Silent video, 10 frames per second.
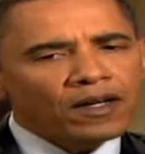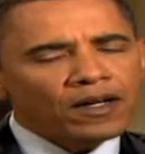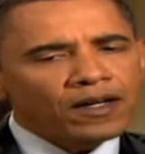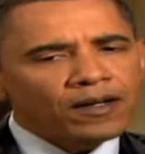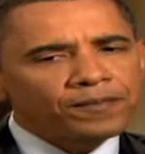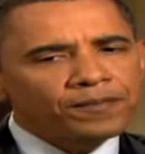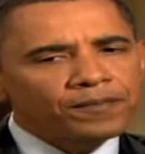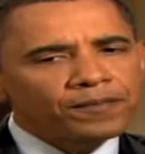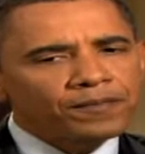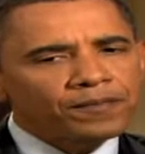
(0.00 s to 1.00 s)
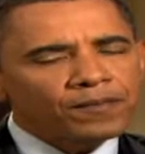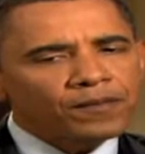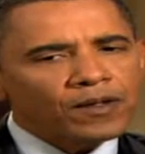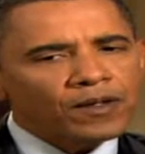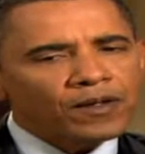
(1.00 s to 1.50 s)

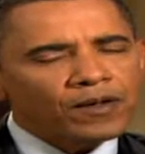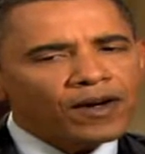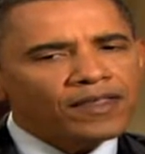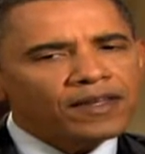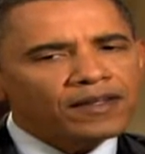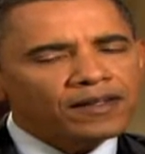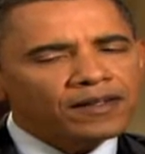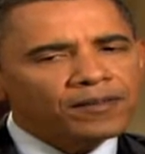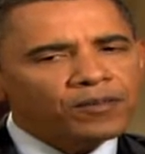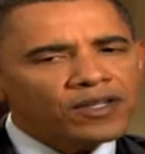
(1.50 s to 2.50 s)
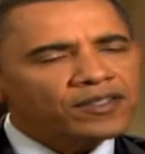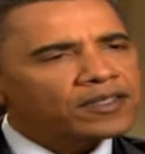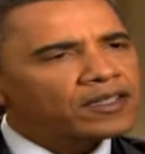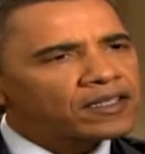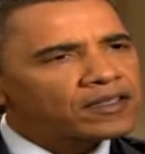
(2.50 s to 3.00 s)
I think
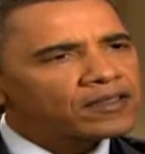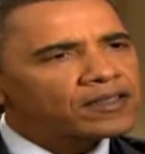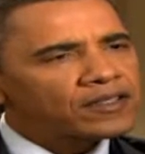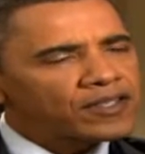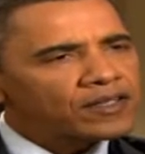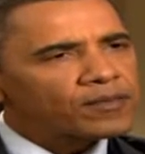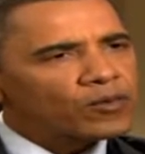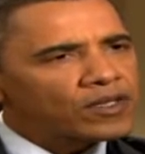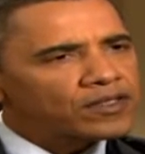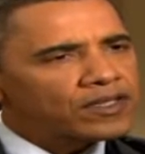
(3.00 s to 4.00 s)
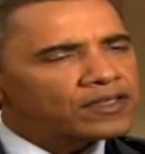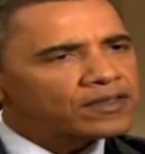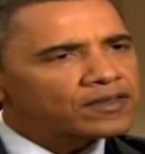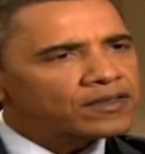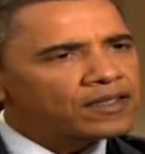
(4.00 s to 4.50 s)
President Clinton's assessment was that
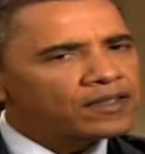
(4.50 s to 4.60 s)
he's